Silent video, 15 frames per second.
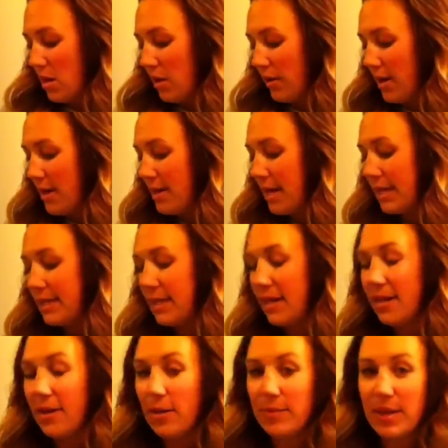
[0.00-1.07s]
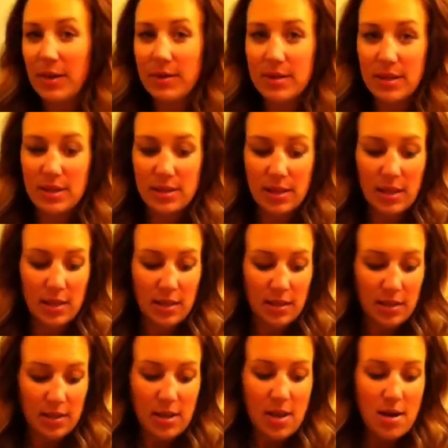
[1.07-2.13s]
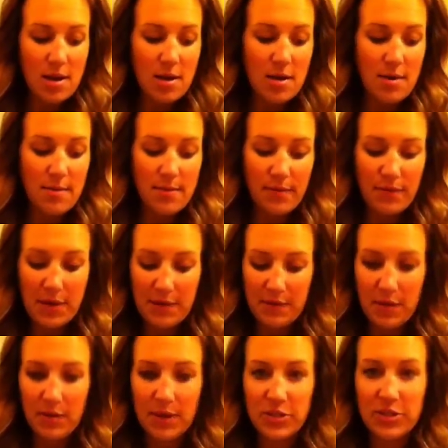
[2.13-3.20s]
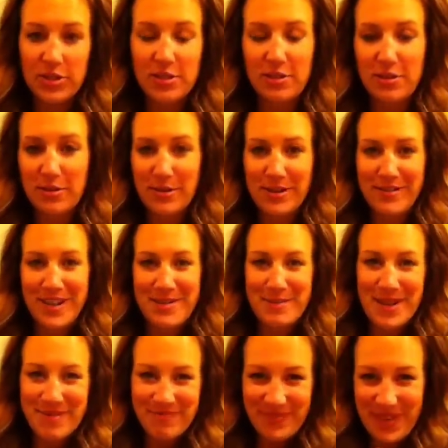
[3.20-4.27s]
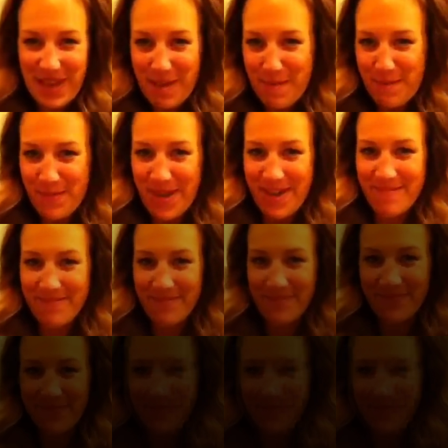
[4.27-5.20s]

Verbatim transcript: Okay, that's it. I hope that was easy. Um, if you have any questions, you know where to find me. Okay, bye.